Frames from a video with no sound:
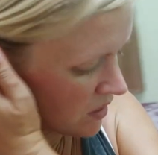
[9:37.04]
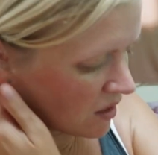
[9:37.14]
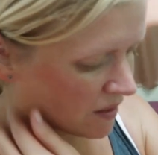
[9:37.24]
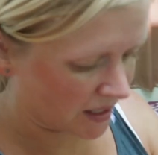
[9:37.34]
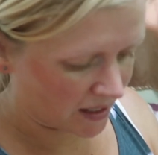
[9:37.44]
can
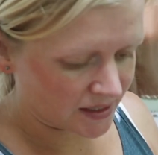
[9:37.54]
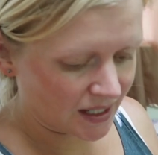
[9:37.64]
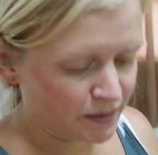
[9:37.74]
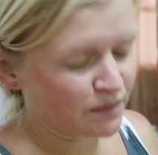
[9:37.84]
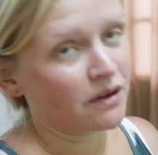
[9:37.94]
go like any
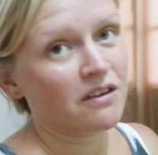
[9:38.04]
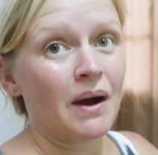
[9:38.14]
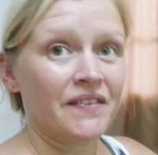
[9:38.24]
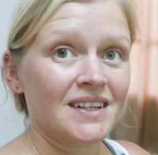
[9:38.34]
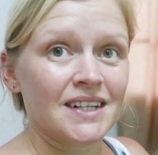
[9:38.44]
time tomorrow
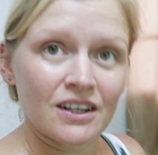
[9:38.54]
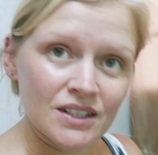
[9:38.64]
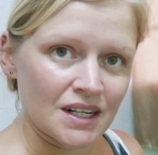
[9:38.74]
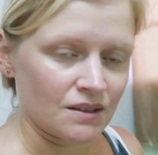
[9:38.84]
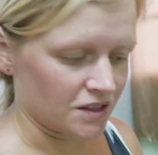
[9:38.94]
and they'll take
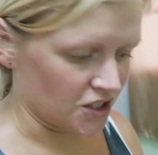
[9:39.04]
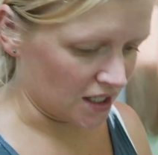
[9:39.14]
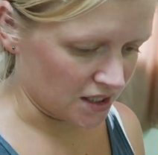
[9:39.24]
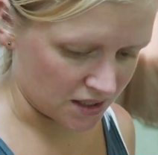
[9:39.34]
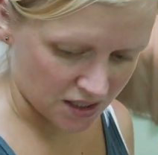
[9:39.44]
us down to the
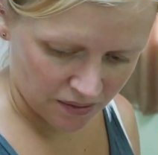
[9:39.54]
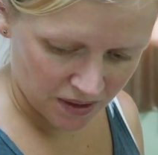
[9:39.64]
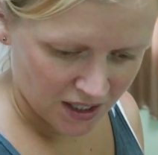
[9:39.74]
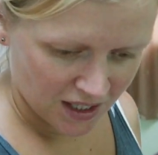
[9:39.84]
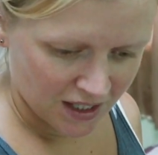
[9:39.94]
jetty, so
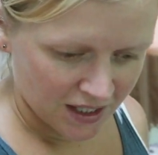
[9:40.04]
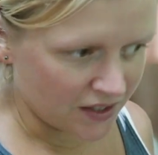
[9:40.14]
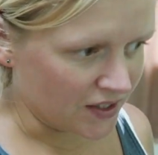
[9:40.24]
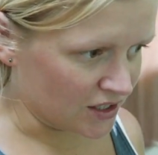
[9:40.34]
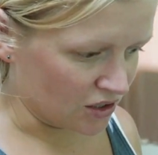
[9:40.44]

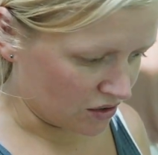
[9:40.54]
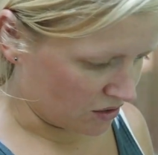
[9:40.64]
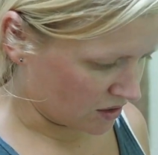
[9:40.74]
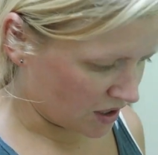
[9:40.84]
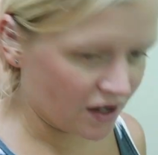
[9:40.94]
that's all
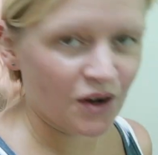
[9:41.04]
good.